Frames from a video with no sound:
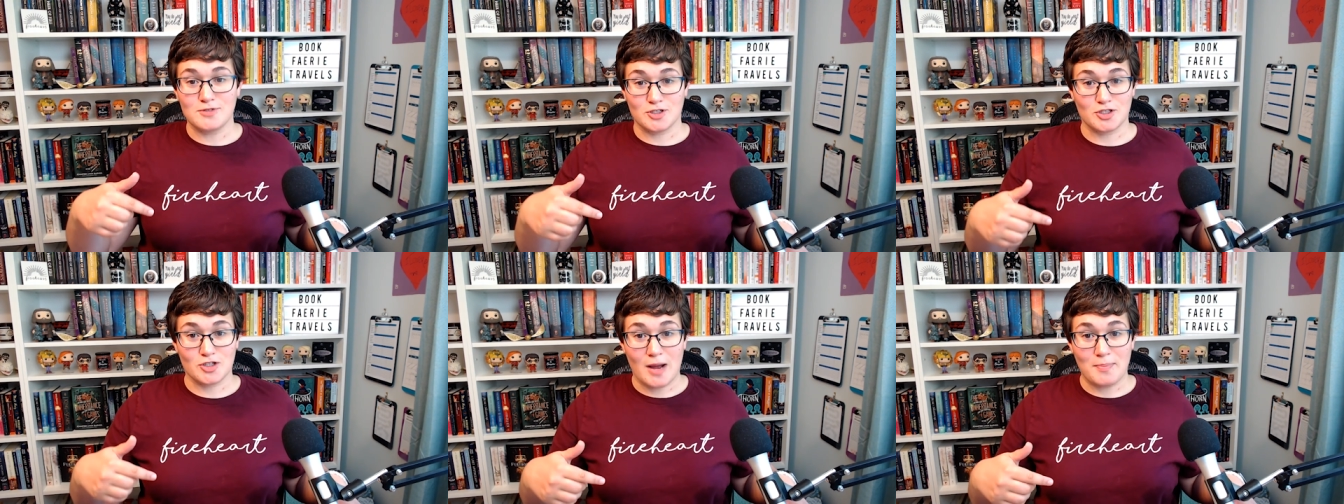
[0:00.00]

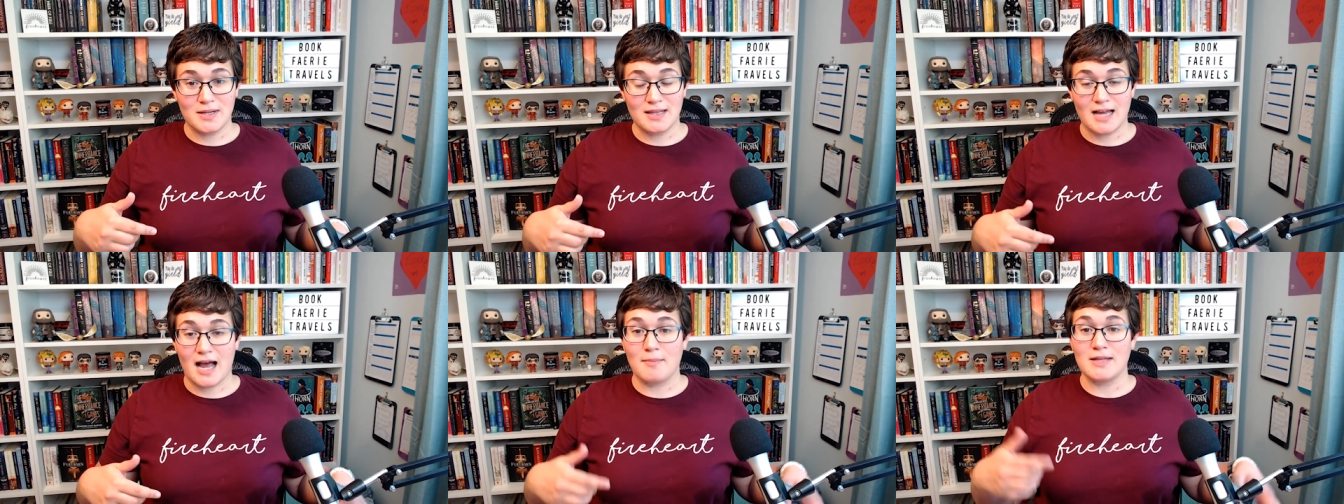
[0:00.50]
Just drop it in
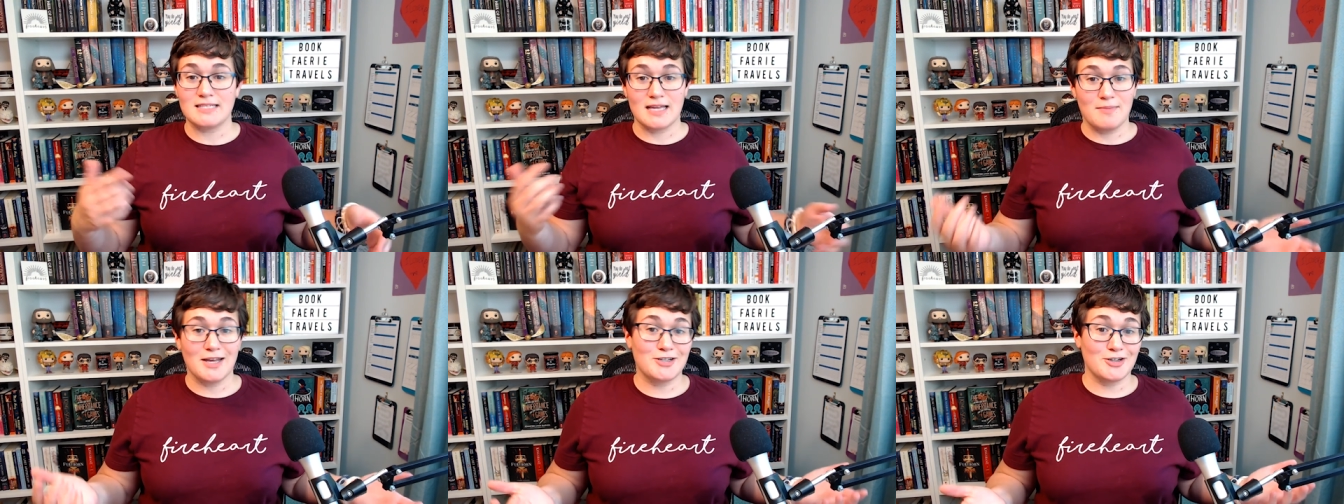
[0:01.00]
the comments
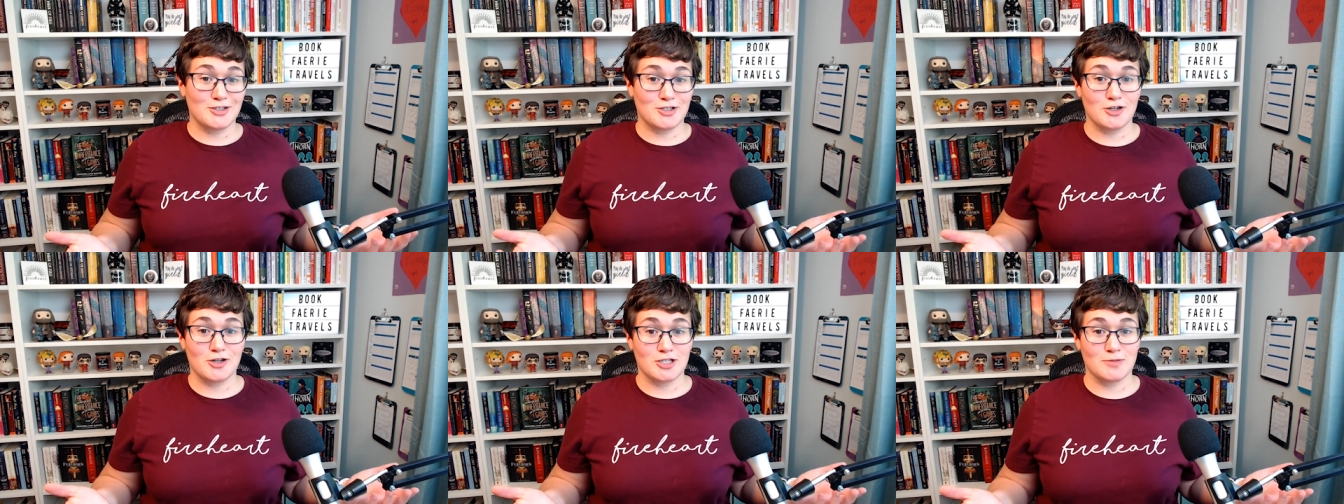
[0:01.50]
and make
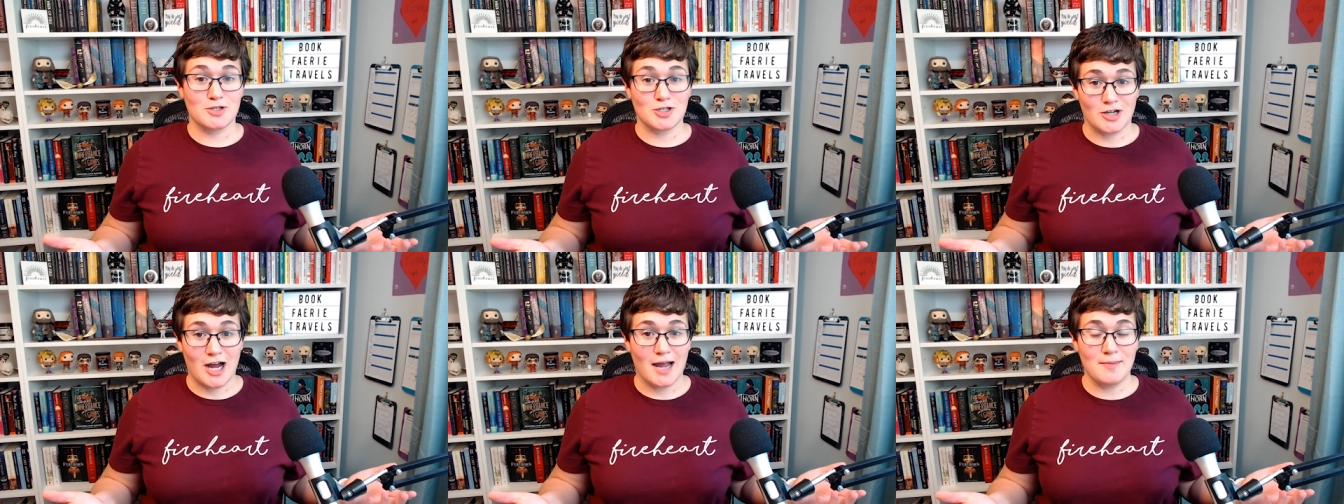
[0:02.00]
sure you're
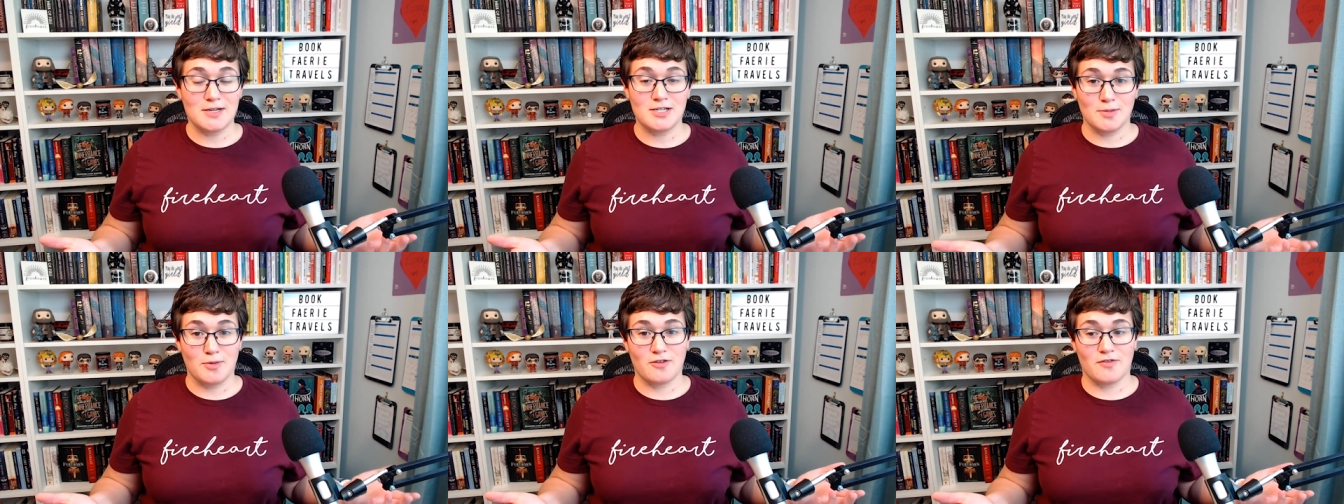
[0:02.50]

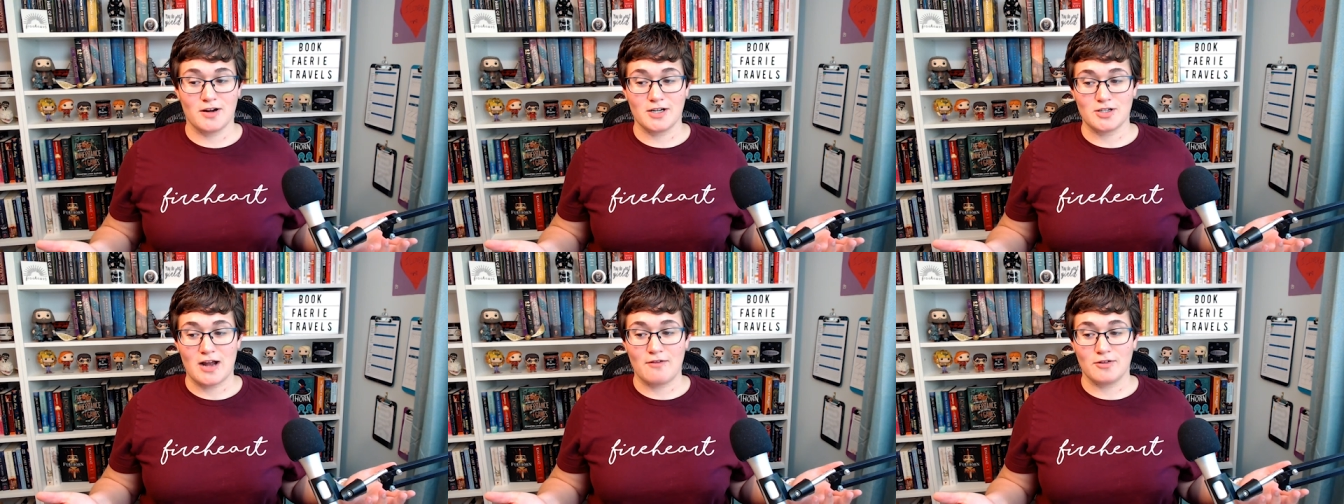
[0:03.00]
subscribed to Book
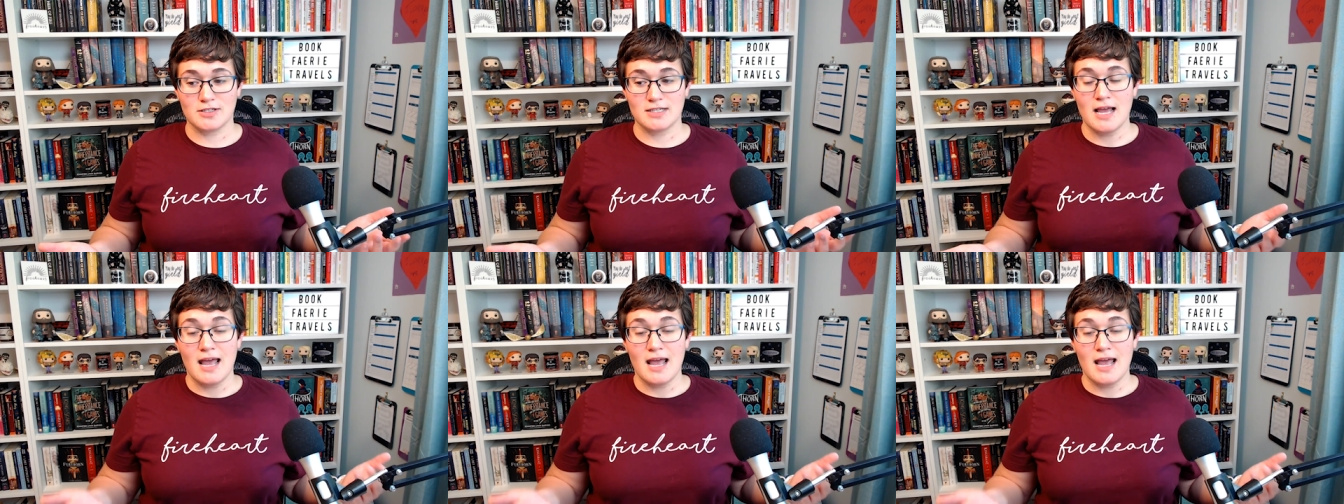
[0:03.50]
Faerie Travels.